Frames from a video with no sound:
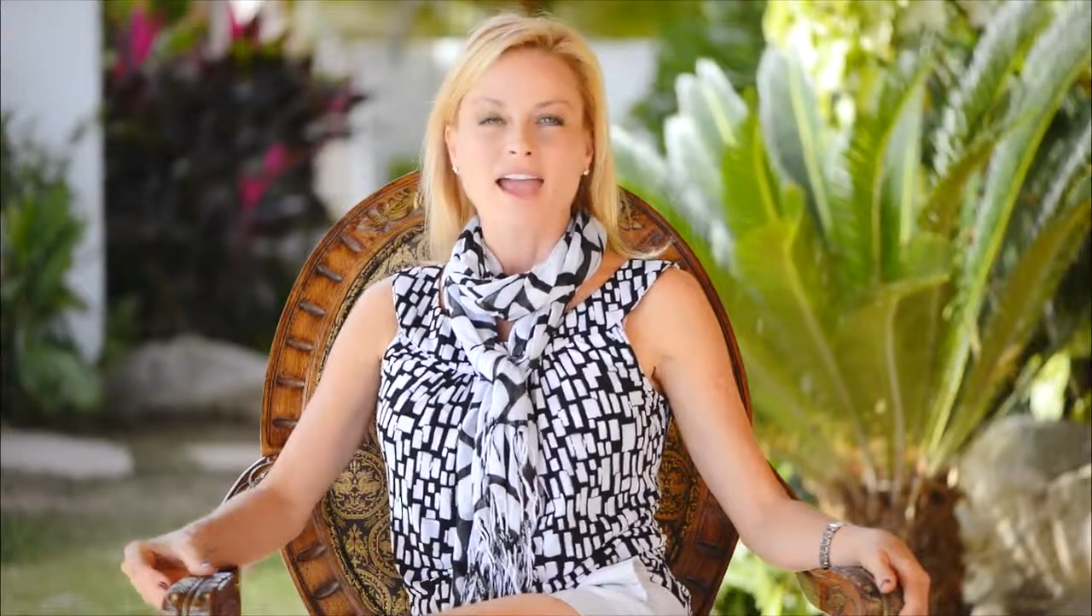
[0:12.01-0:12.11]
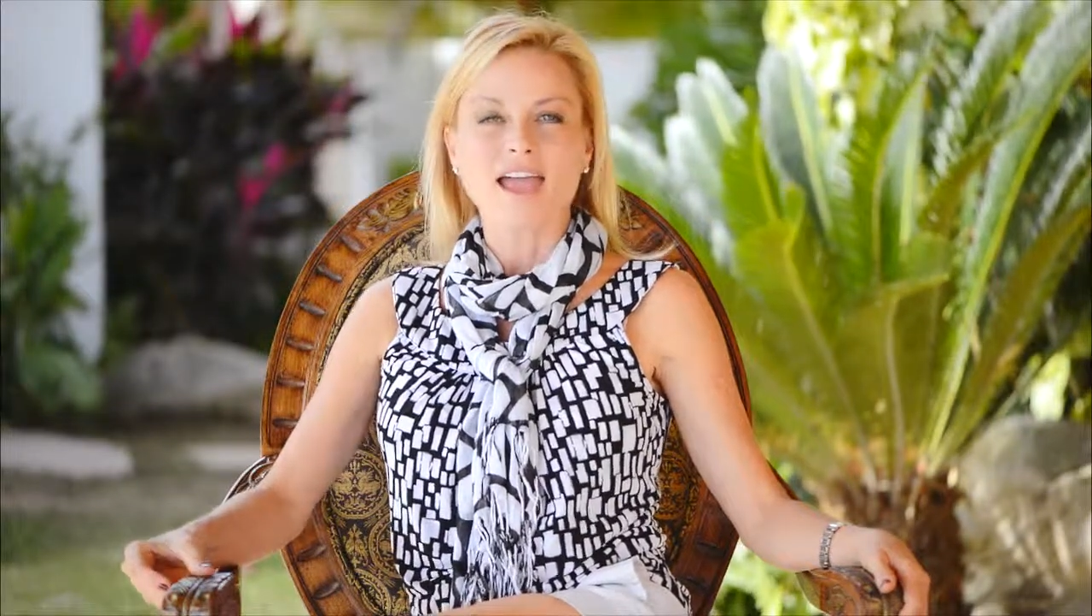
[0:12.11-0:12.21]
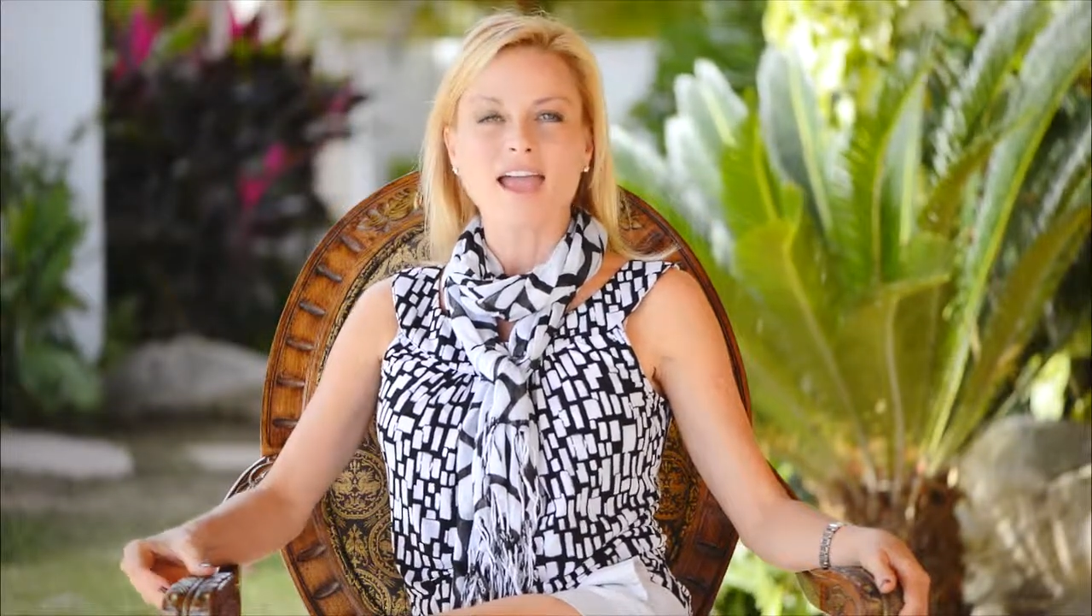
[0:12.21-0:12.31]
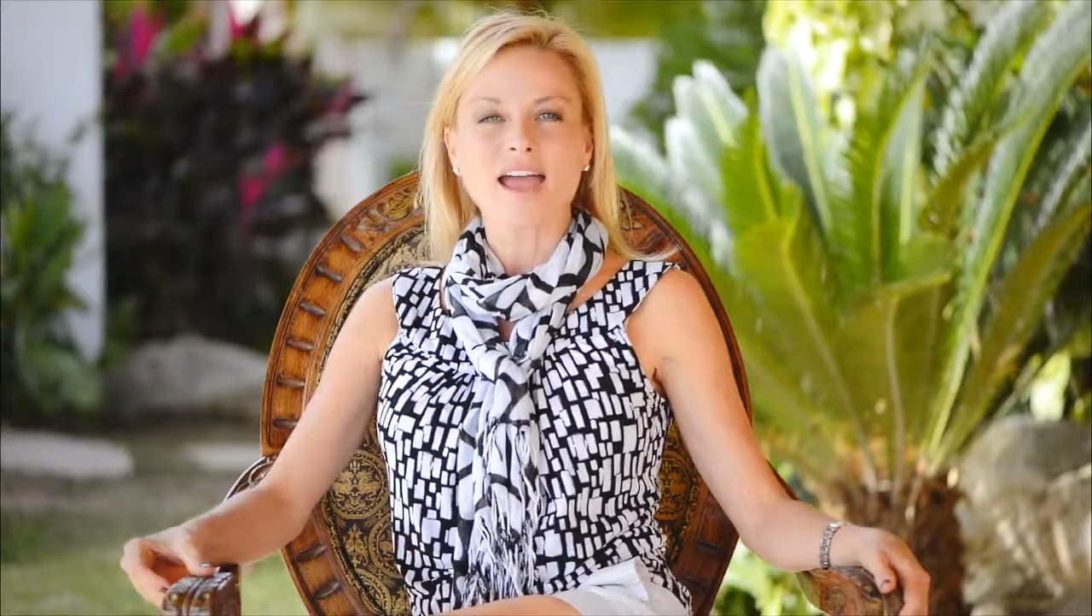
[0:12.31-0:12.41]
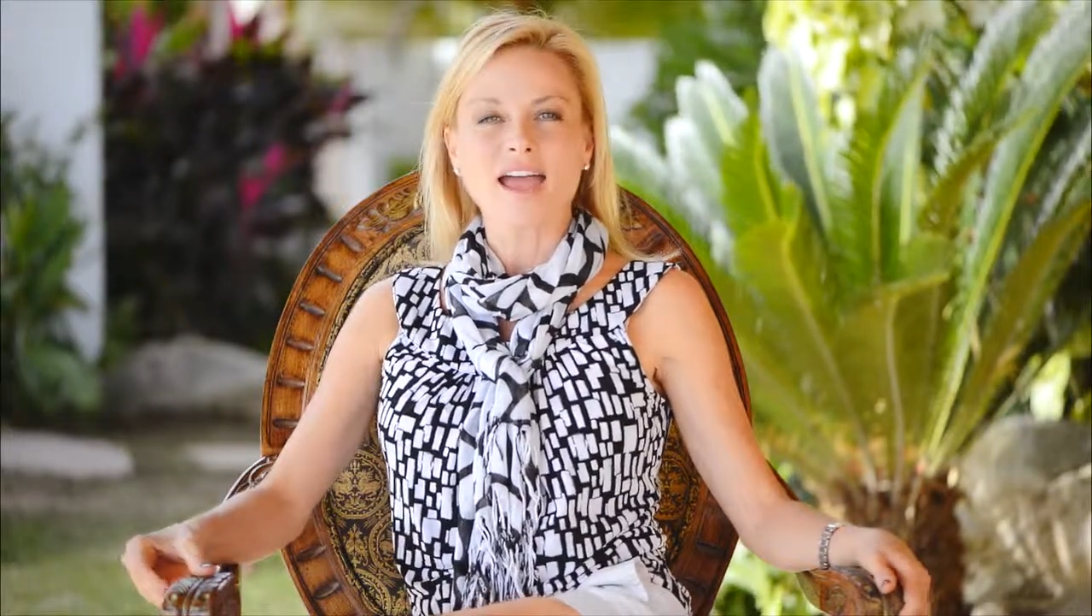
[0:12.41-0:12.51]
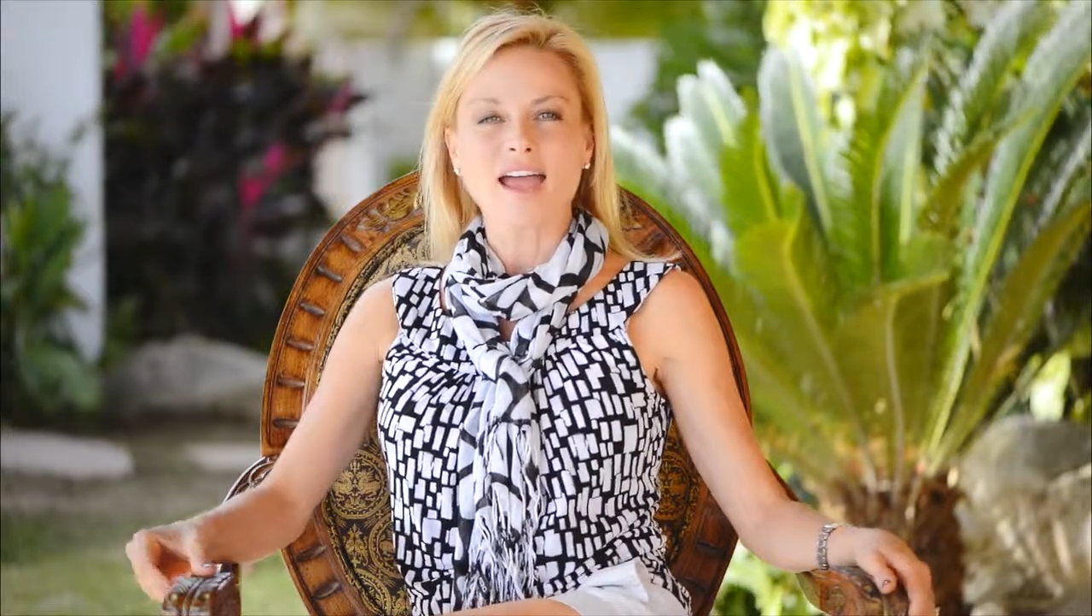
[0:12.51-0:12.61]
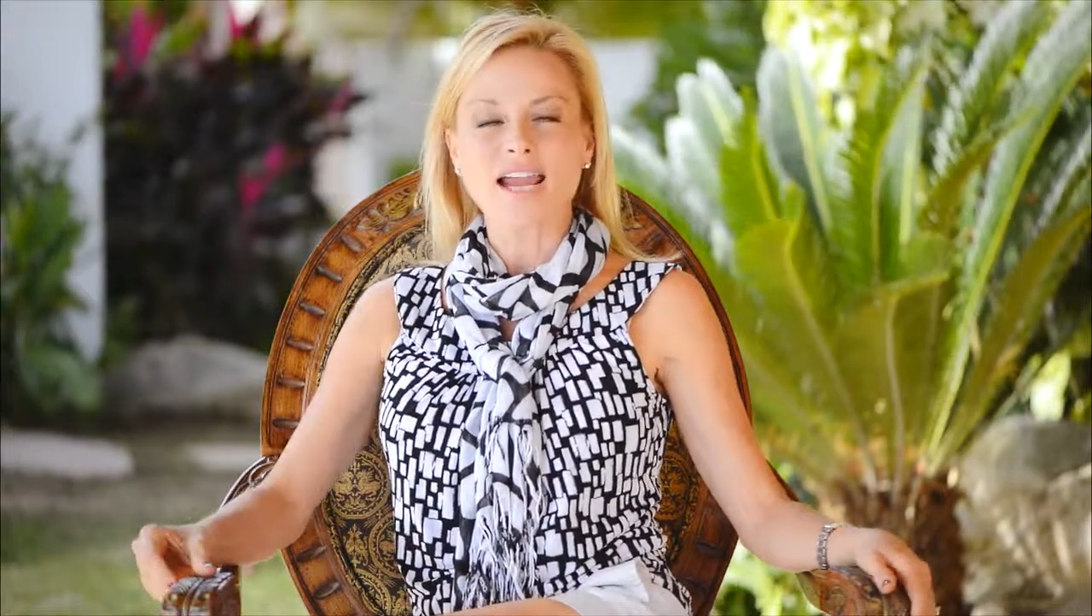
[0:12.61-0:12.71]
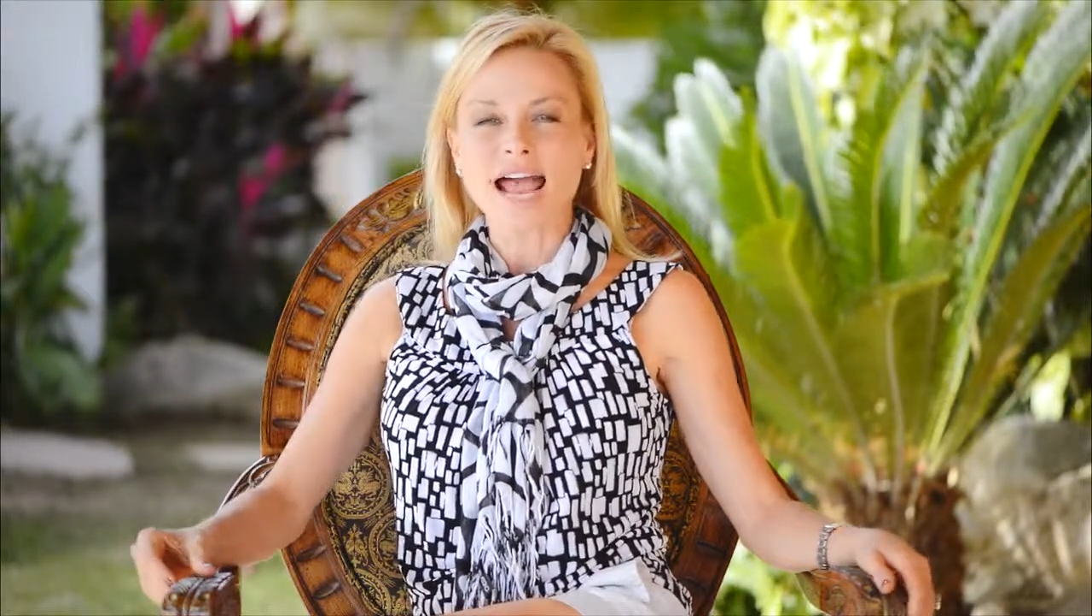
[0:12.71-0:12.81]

And